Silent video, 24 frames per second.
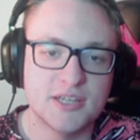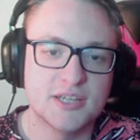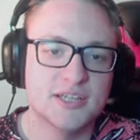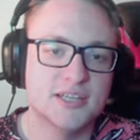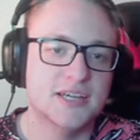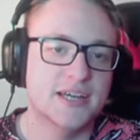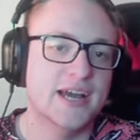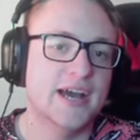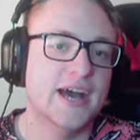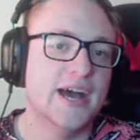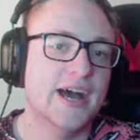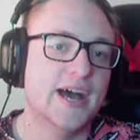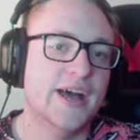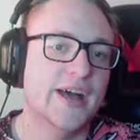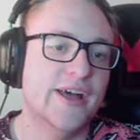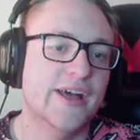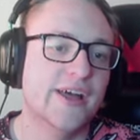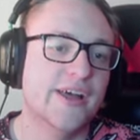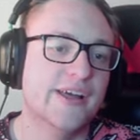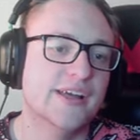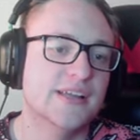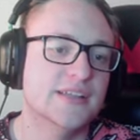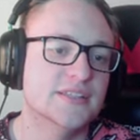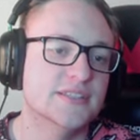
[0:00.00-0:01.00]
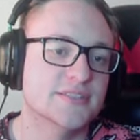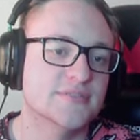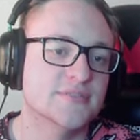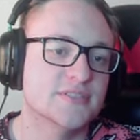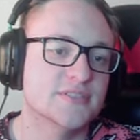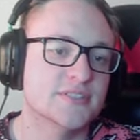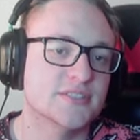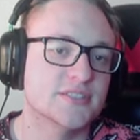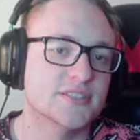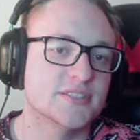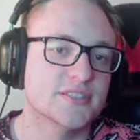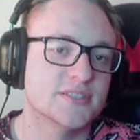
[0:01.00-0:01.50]
And
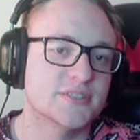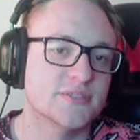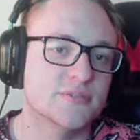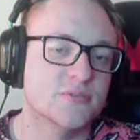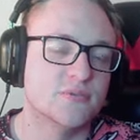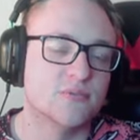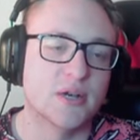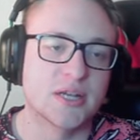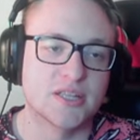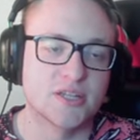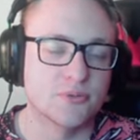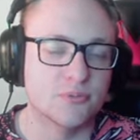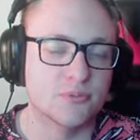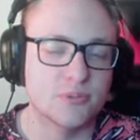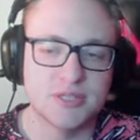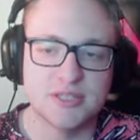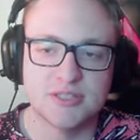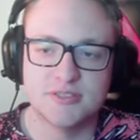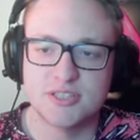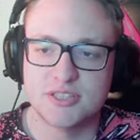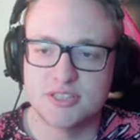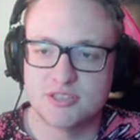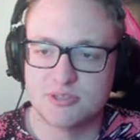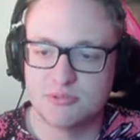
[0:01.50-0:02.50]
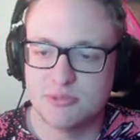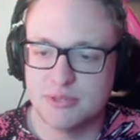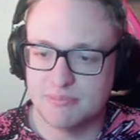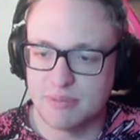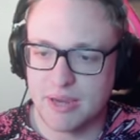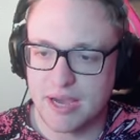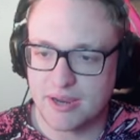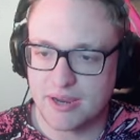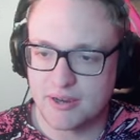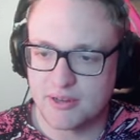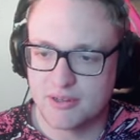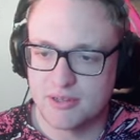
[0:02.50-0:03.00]
White are winning this queen
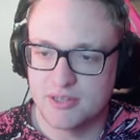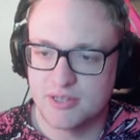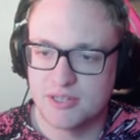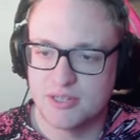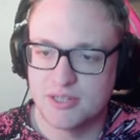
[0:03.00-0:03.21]
back.